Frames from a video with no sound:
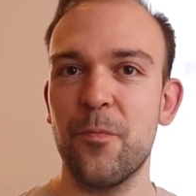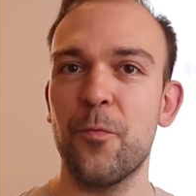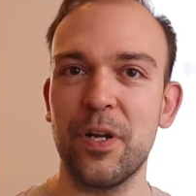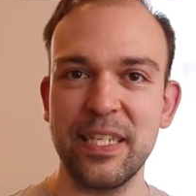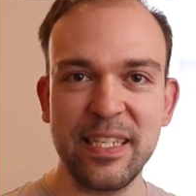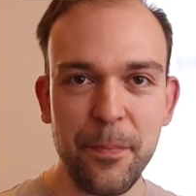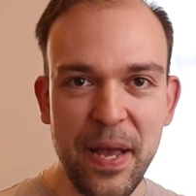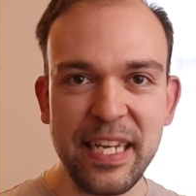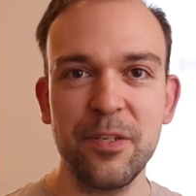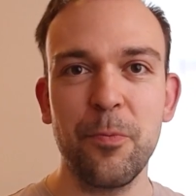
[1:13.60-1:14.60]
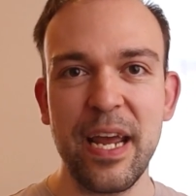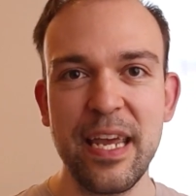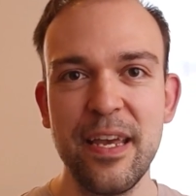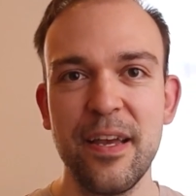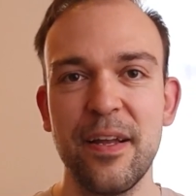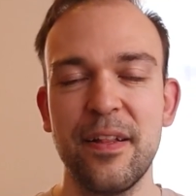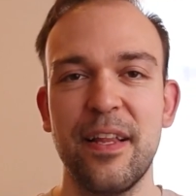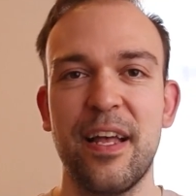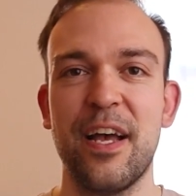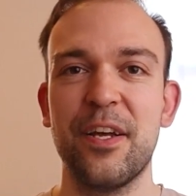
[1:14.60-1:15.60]
what is the best way
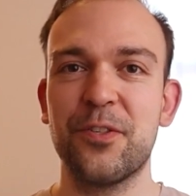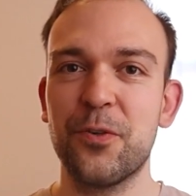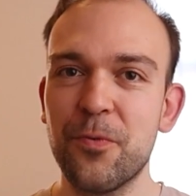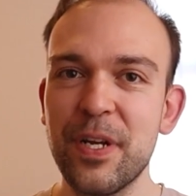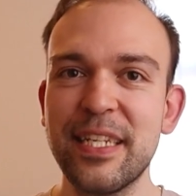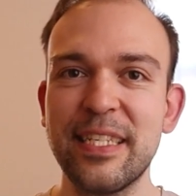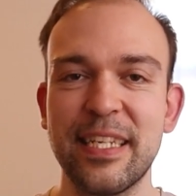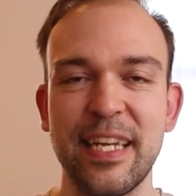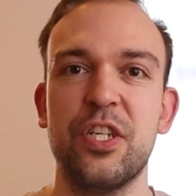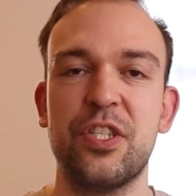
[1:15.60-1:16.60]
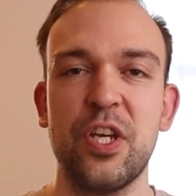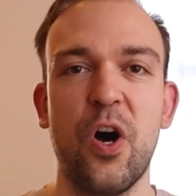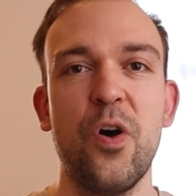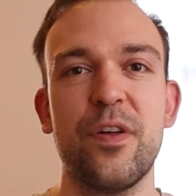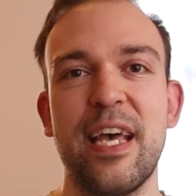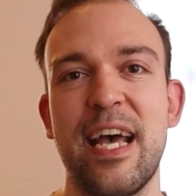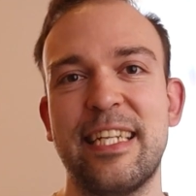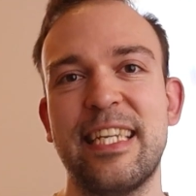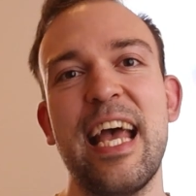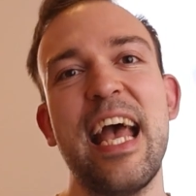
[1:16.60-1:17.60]
to read, so
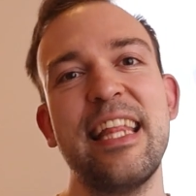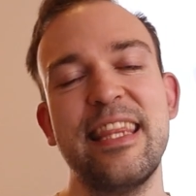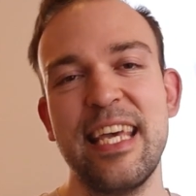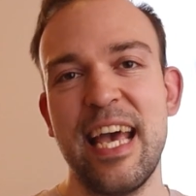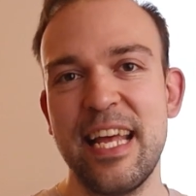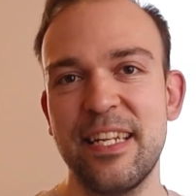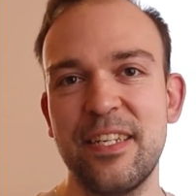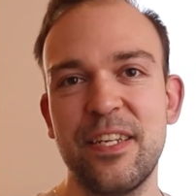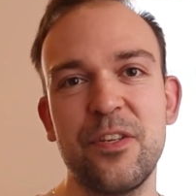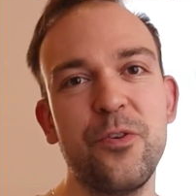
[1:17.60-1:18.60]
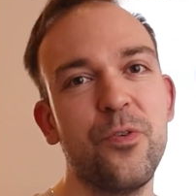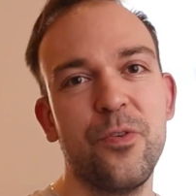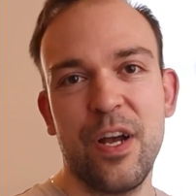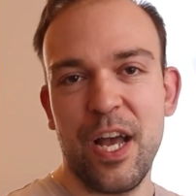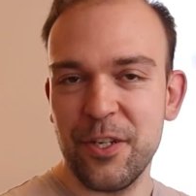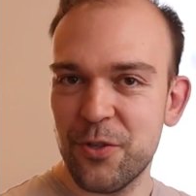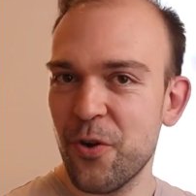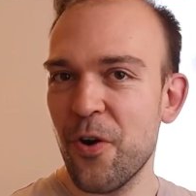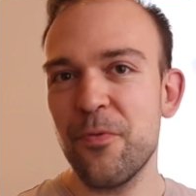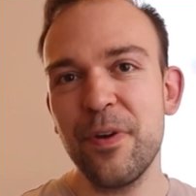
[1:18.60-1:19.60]
that at the end you
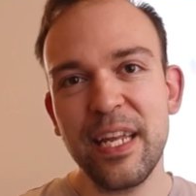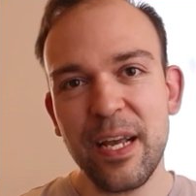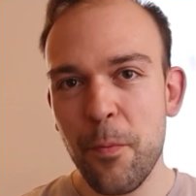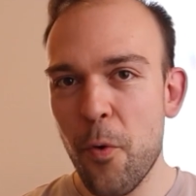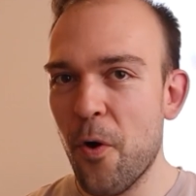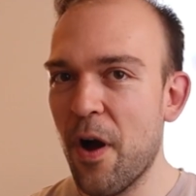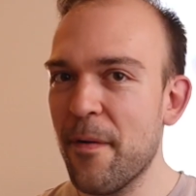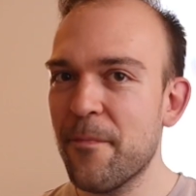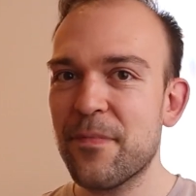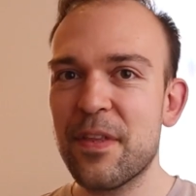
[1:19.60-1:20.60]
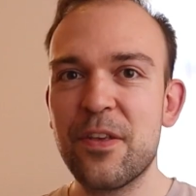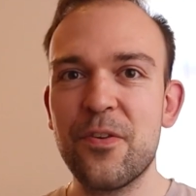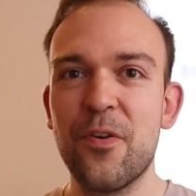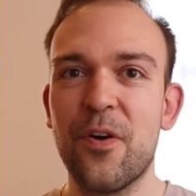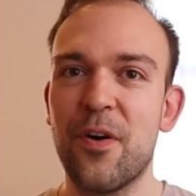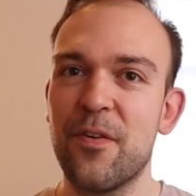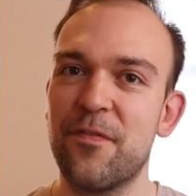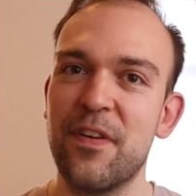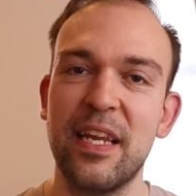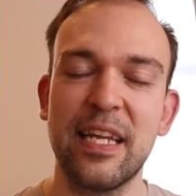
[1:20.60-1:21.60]
enjoy reading more, you're
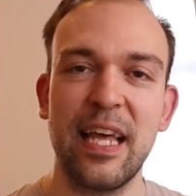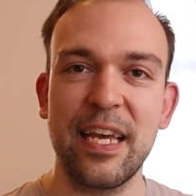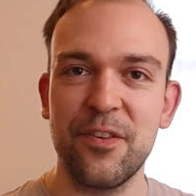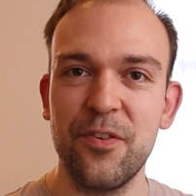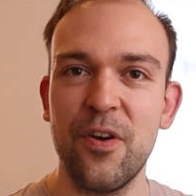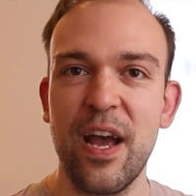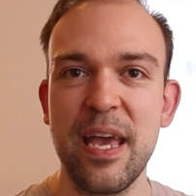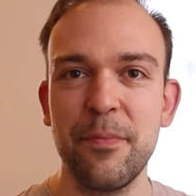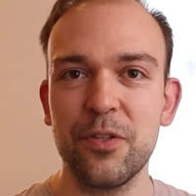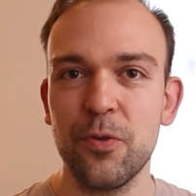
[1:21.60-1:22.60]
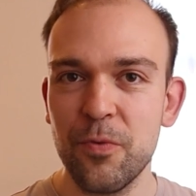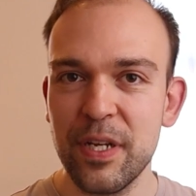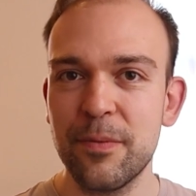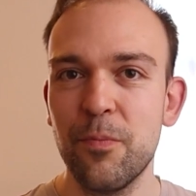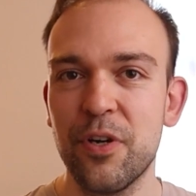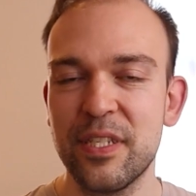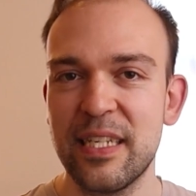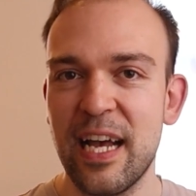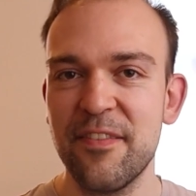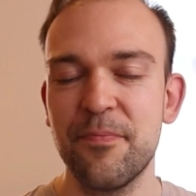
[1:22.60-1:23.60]
feeling like you're able to read more
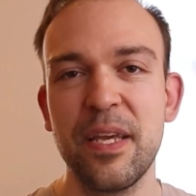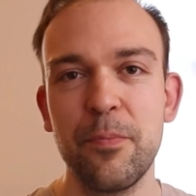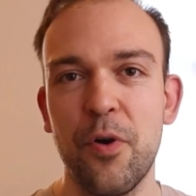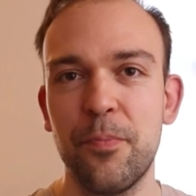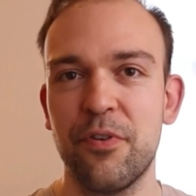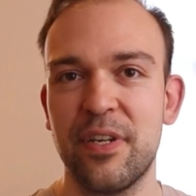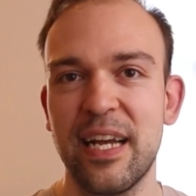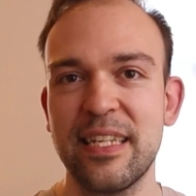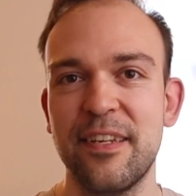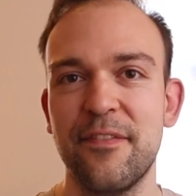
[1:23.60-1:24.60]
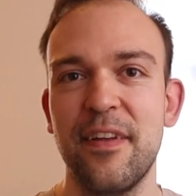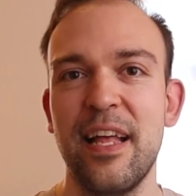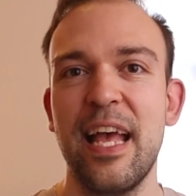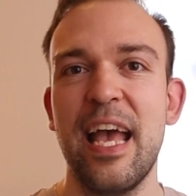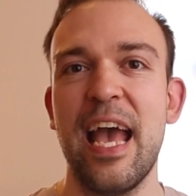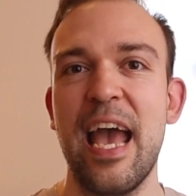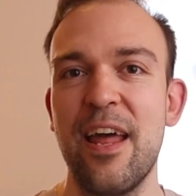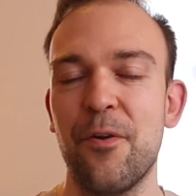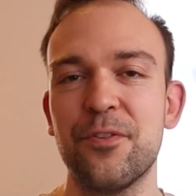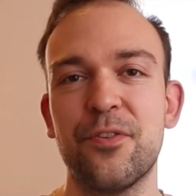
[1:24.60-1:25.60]
stuff, being more productive,
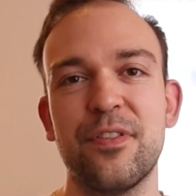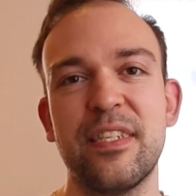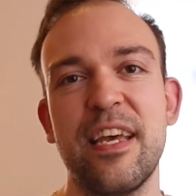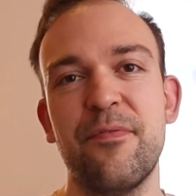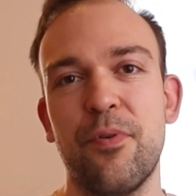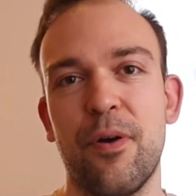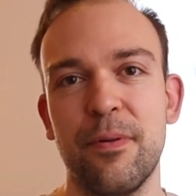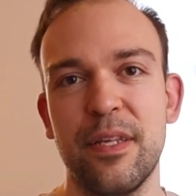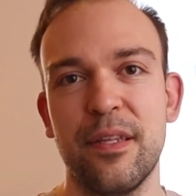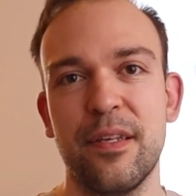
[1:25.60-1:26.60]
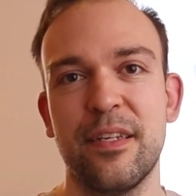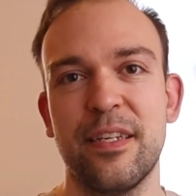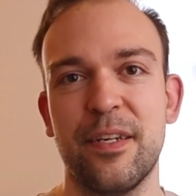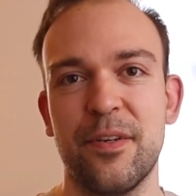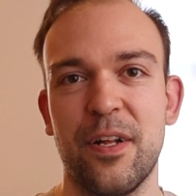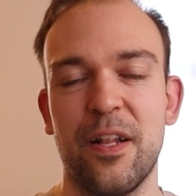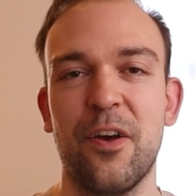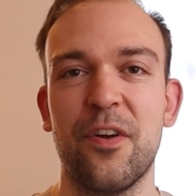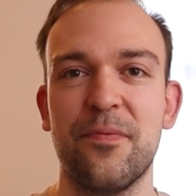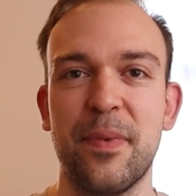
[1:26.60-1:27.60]
and also save probably a
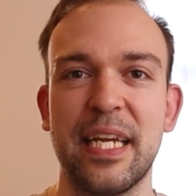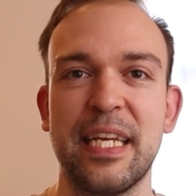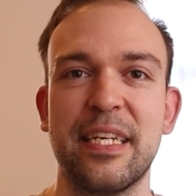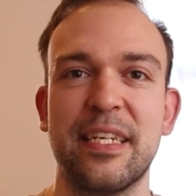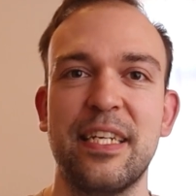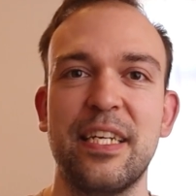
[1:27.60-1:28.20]
lot of money.